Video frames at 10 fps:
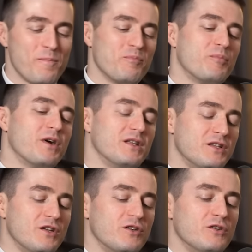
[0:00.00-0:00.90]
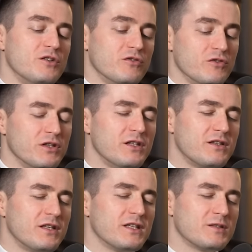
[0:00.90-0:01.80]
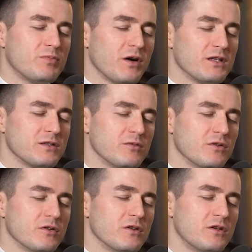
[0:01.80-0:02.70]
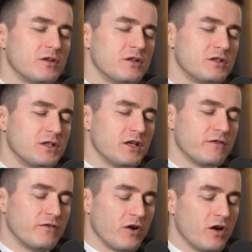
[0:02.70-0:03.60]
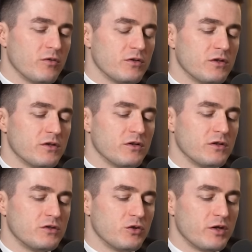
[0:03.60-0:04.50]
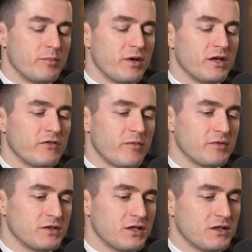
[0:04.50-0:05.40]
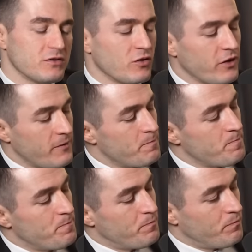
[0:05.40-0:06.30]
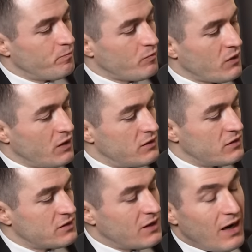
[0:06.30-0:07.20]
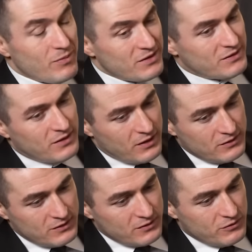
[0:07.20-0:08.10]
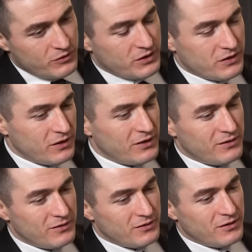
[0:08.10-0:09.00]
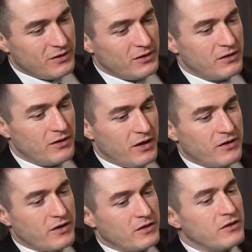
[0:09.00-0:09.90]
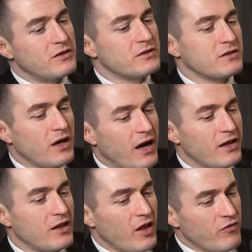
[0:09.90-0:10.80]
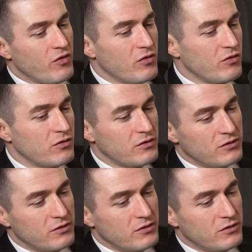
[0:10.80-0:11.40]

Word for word: but you, you you really think it's possible to get far with the joint embedding representation? So like, there's common sense reasoning, and then there's high level